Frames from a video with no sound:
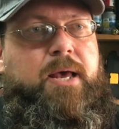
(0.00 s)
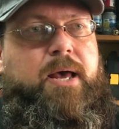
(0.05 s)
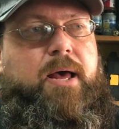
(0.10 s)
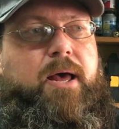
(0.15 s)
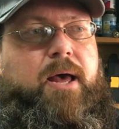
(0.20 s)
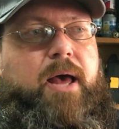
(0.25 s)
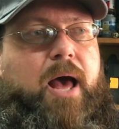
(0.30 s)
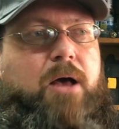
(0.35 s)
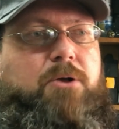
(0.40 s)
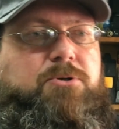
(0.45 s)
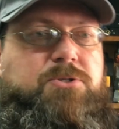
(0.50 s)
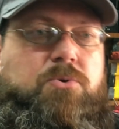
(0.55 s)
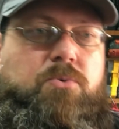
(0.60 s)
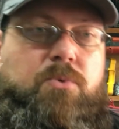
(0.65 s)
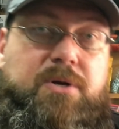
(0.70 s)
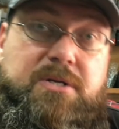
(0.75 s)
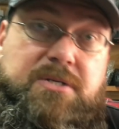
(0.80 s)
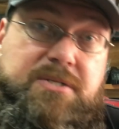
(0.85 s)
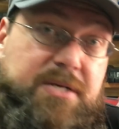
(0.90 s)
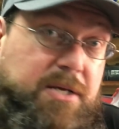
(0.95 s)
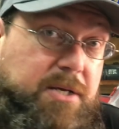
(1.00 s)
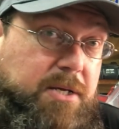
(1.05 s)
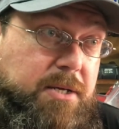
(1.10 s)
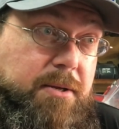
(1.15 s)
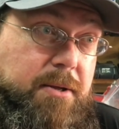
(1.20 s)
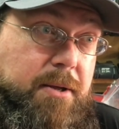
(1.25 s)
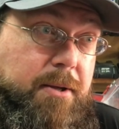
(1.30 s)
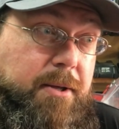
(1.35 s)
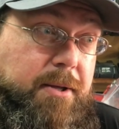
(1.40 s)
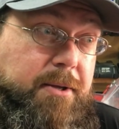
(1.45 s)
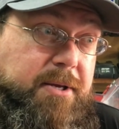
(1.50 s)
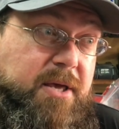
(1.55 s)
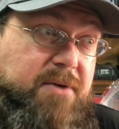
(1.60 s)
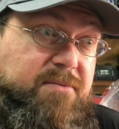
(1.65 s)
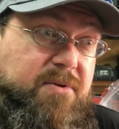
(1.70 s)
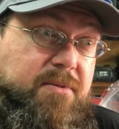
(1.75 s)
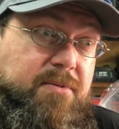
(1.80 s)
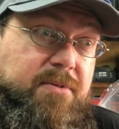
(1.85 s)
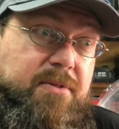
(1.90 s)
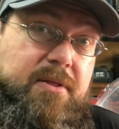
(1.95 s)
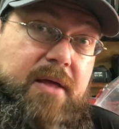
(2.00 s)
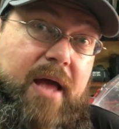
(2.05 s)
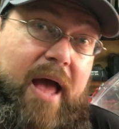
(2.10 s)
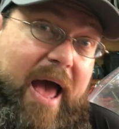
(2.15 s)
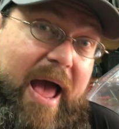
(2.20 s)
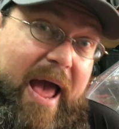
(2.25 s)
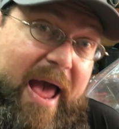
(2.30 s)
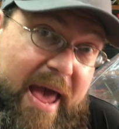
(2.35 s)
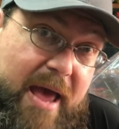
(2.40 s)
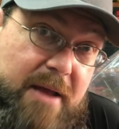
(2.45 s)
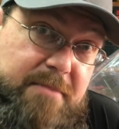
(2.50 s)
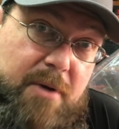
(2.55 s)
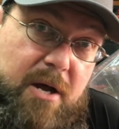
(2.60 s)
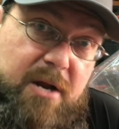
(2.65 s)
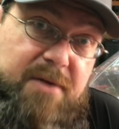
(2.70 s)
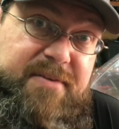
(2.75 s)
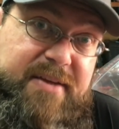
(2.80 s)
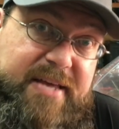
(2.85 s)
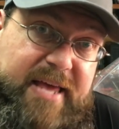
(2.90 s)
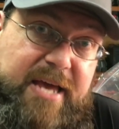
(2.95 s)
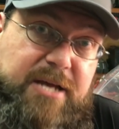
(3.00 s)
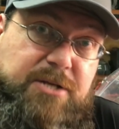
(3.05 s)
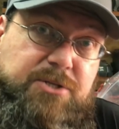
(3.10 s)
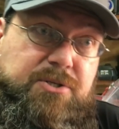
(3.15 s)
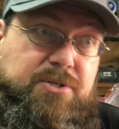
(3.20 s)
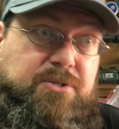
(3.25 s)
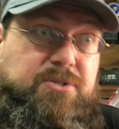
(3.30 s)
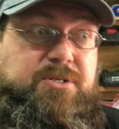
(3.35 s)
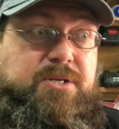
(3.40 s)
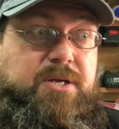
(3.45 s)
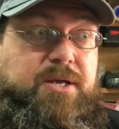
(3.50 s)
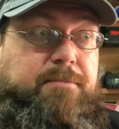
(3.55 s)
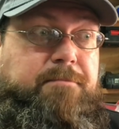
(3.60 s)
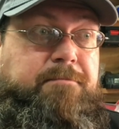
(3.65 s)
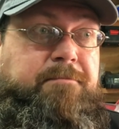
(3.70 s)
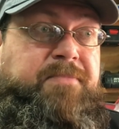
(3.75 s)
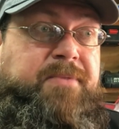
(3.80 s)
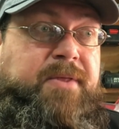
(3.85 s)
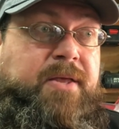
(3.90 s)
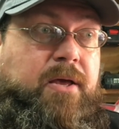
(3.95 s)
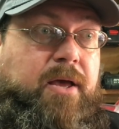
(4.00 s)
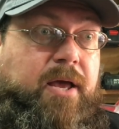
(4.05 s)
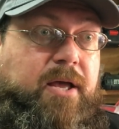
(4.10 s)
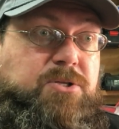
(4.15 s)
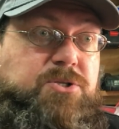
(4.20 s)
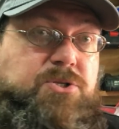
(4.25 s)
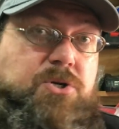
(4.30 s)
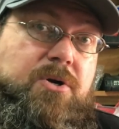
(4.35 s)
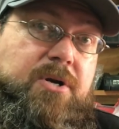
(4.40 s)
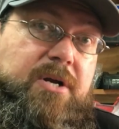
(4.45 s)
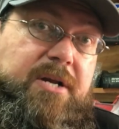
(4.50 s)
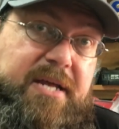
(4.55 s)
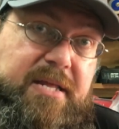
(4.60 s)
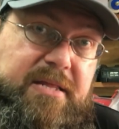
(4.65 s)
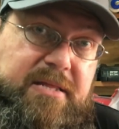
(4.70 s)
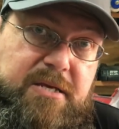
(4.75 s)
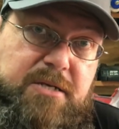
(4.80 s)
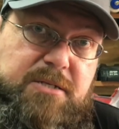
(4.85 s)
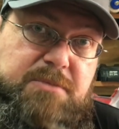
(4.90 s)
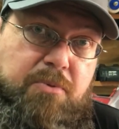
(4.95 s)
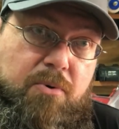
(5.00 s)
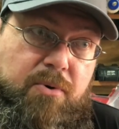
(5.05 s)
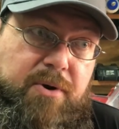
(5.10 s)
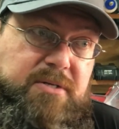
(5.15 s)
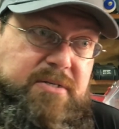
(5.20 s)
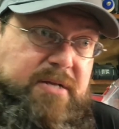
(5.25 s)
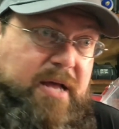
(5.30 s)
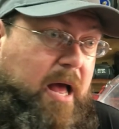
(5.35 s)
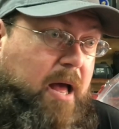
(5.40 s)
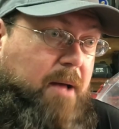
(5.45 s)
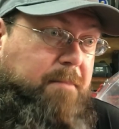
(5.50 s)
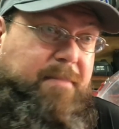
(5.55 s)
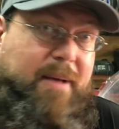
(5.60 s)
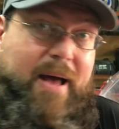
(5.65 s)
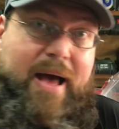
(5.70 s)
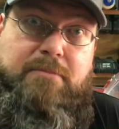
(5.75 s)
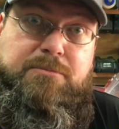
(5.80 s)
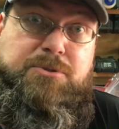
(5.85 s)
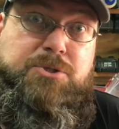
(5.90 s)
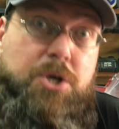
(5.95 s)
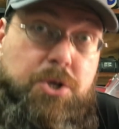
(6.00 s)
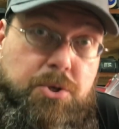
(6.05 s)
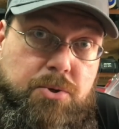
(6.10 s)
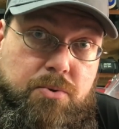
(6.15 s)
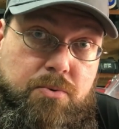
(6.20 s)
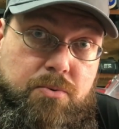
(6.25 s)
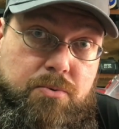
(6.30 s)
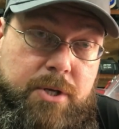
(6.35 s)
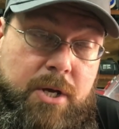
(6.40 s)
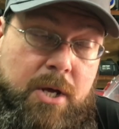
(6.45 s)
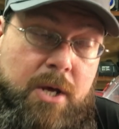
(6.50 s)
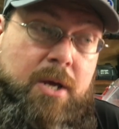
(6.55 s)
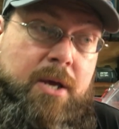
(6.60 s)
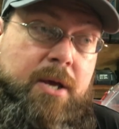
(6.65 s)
I also wanted to see, given I had modifications, and certainly at this point in time, I'm tuned.